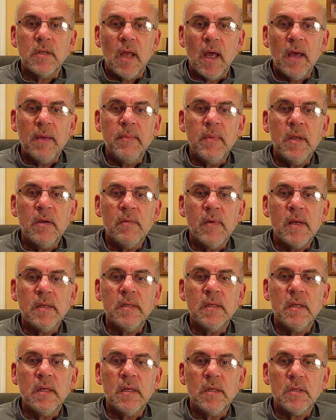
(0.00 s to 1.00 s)
I'm
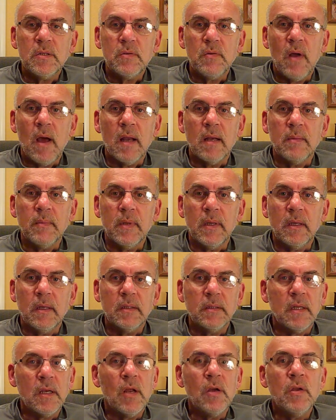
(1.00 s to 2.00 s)
interested in astronomy,
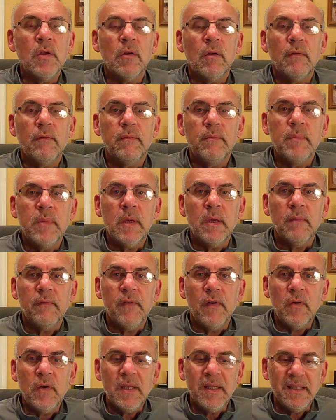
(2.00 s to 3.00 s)
because I know you'll be a
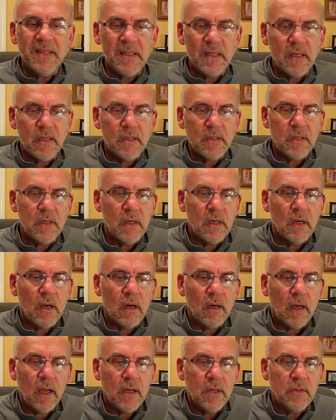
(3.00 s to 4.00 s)
voting citizen in
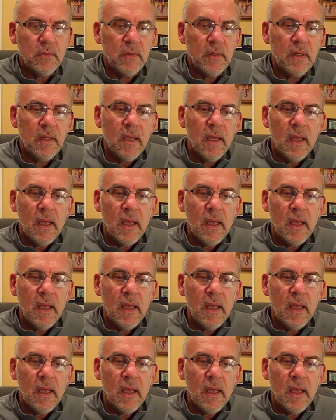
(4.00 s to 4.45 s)
our country,